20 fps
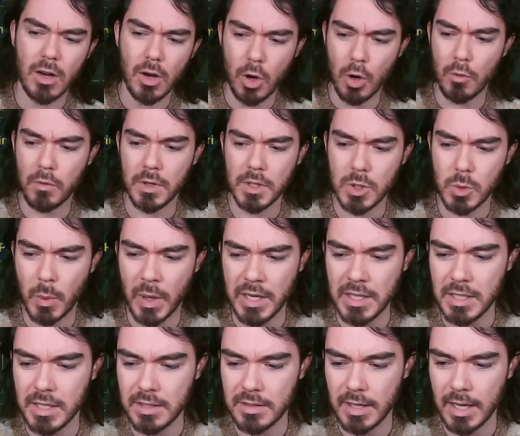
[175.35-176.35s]
over
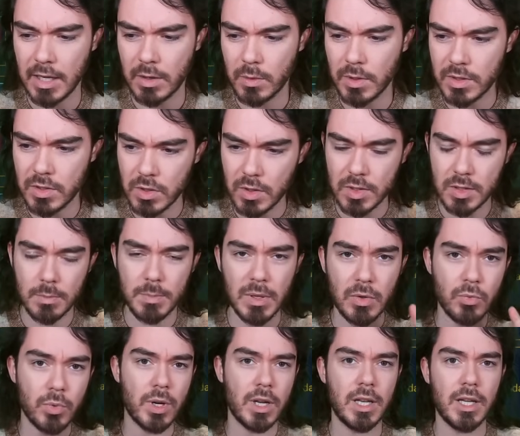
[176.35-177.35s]
20 sacreds just to be
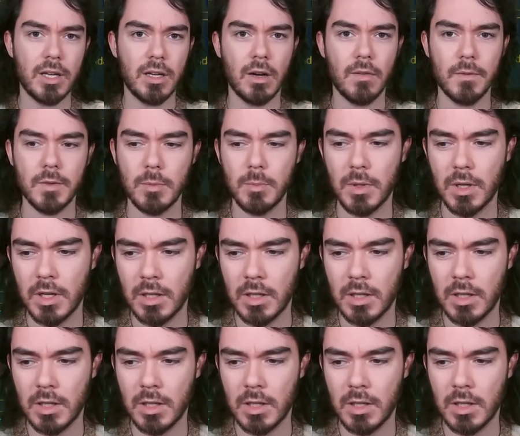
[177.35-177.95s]
really comfortable